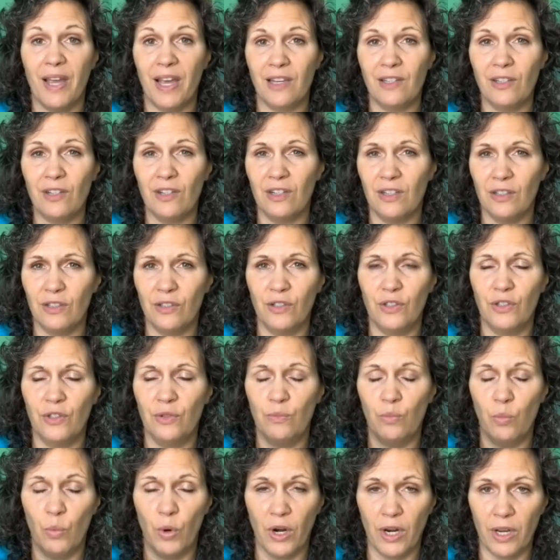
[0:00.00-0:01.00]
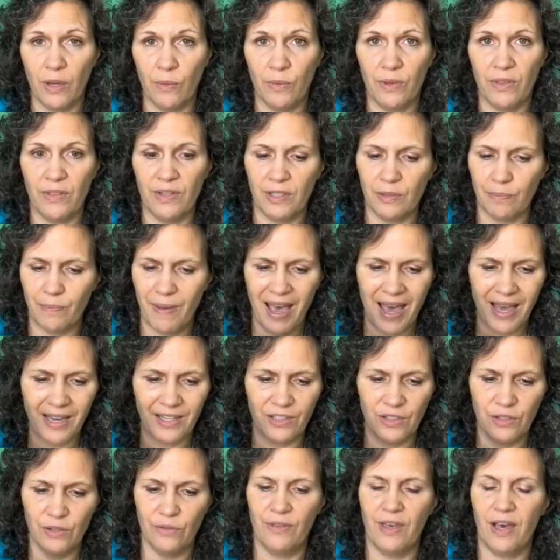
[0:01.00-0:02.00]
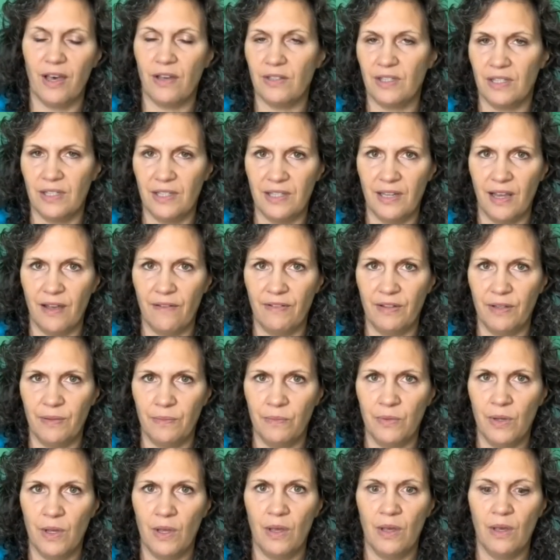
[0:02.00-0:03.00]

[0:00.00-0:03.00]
I started working with this back in 2007